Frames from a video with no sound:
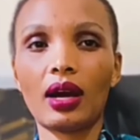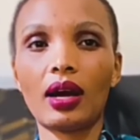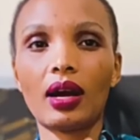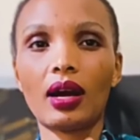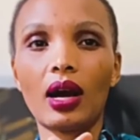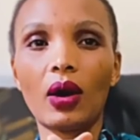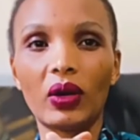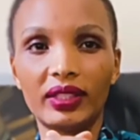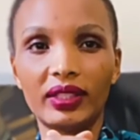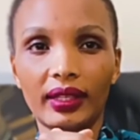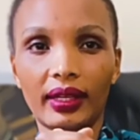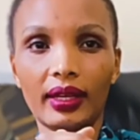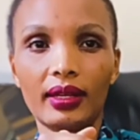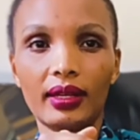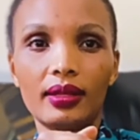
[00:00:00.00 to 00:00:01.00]
Our
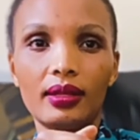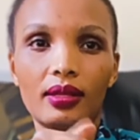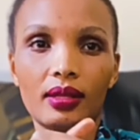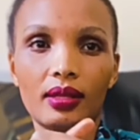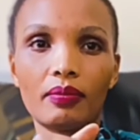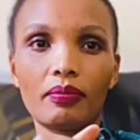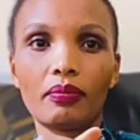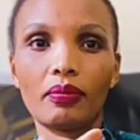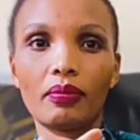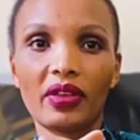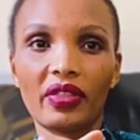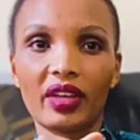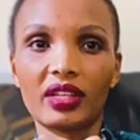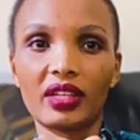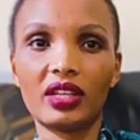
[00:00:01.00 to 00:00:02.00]
second
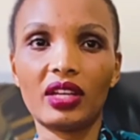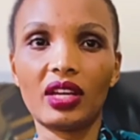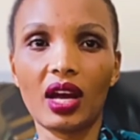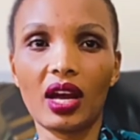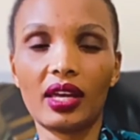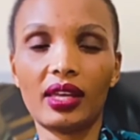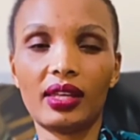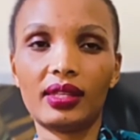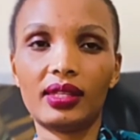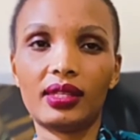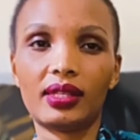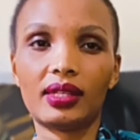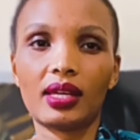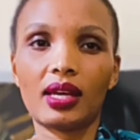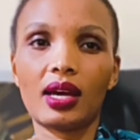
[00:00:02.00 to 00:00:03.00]
method here is
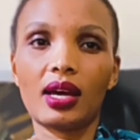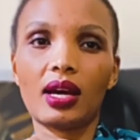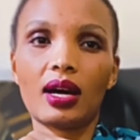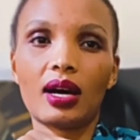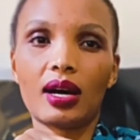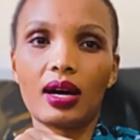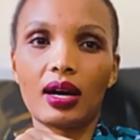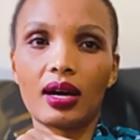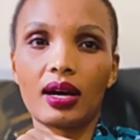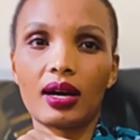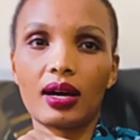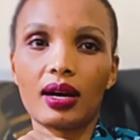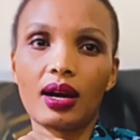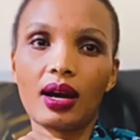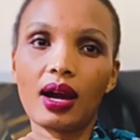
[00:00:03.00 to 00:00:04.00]

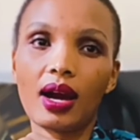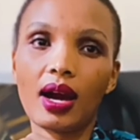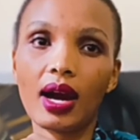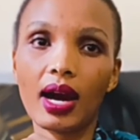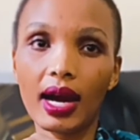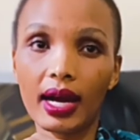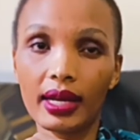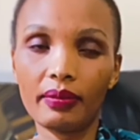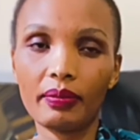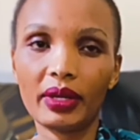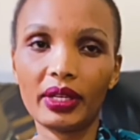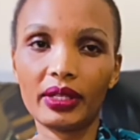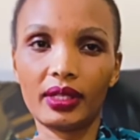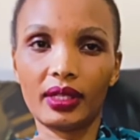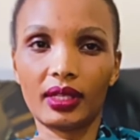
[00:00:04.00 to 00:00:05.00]
hand
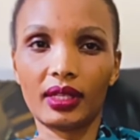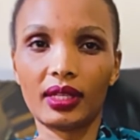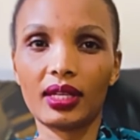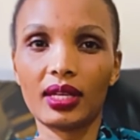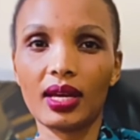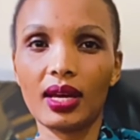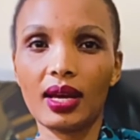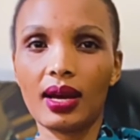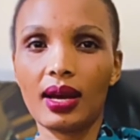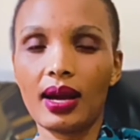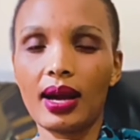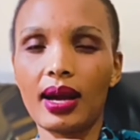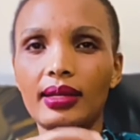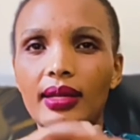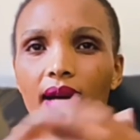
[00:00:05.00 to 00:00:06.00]
mating.
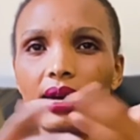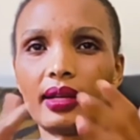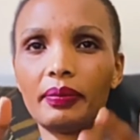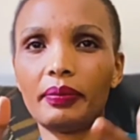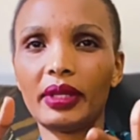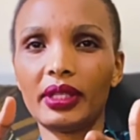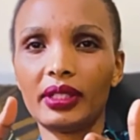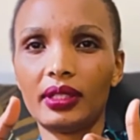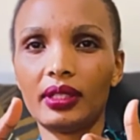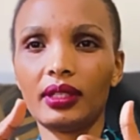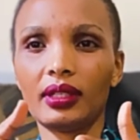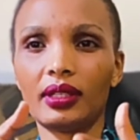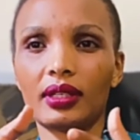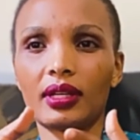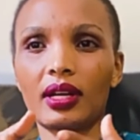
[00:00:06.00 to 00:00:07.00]
And hand
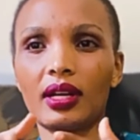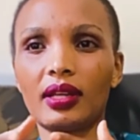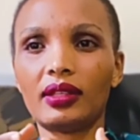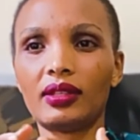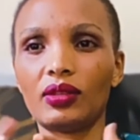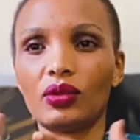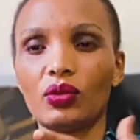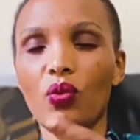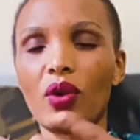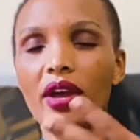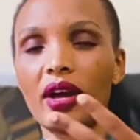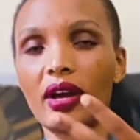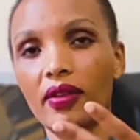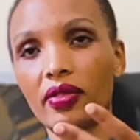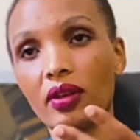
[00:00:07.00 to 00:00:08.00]
mating, this is
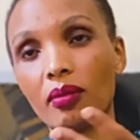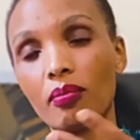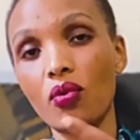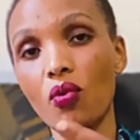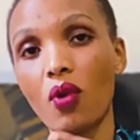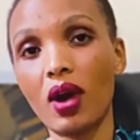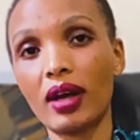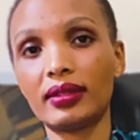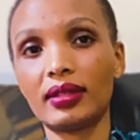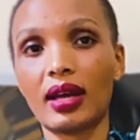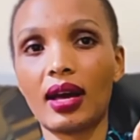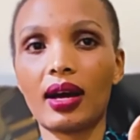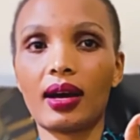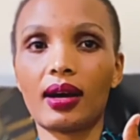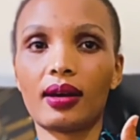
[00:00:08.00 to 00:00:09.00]
where the boas
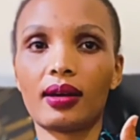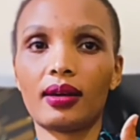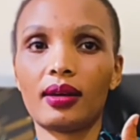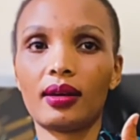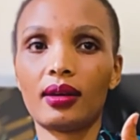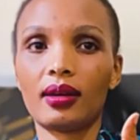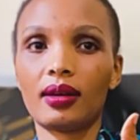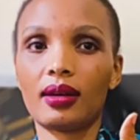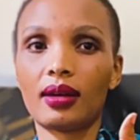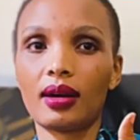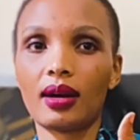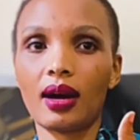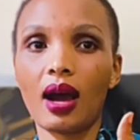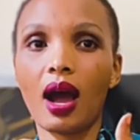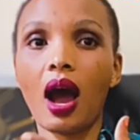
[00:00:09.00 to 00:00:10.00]

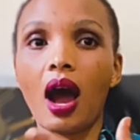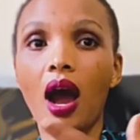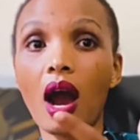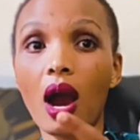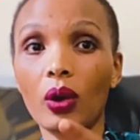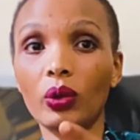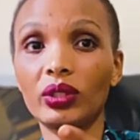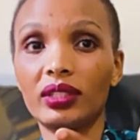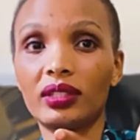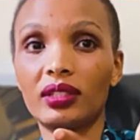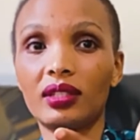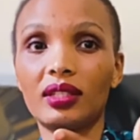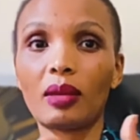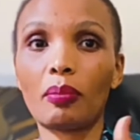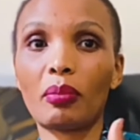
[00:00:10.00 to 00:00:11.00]
are housed
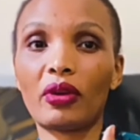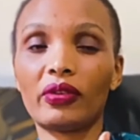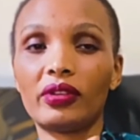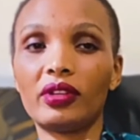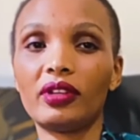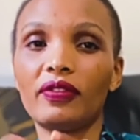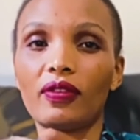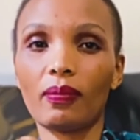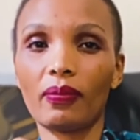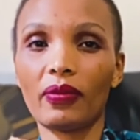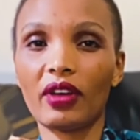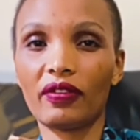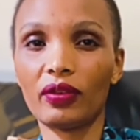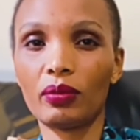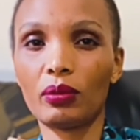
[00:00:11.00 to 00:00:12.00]
separately from
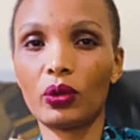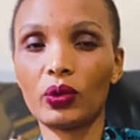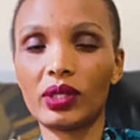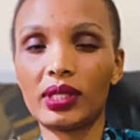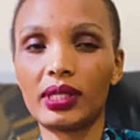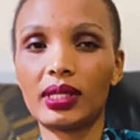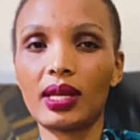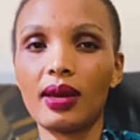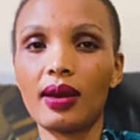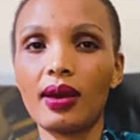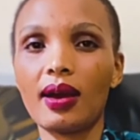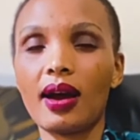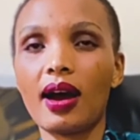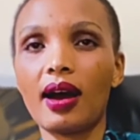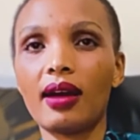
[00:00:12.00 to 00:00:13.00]
the females,
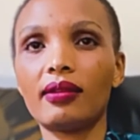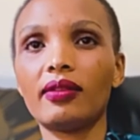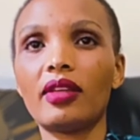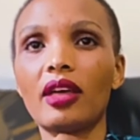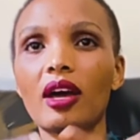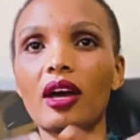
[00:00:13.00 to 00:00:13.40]
and they